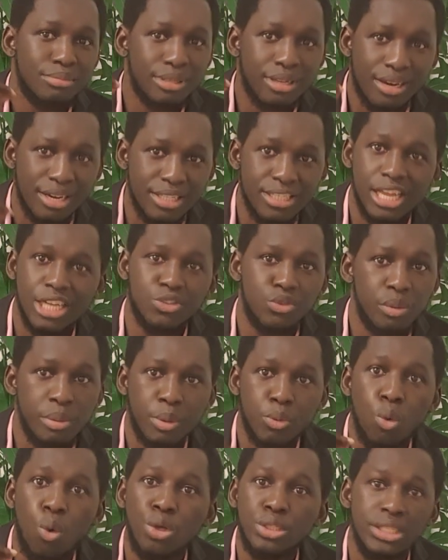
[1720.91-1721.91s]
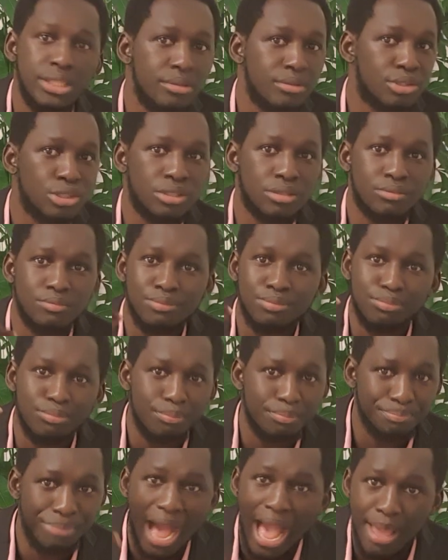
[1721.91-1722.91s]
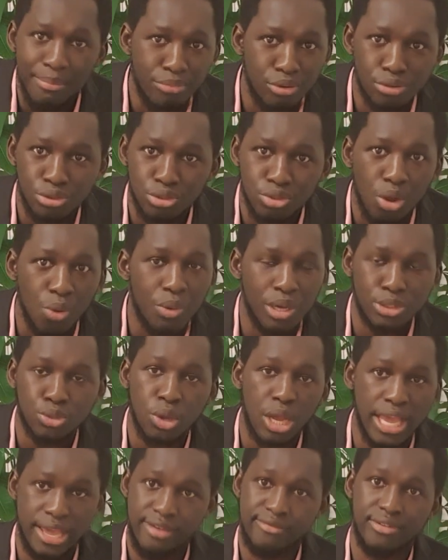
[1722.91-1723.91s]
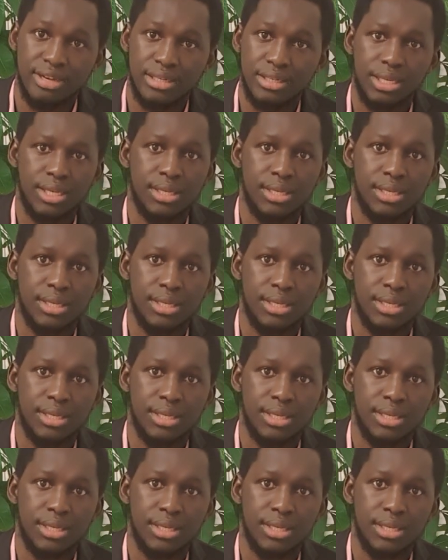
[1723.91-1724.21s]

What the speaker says: Christians will be quoting Bibles or whatsoever.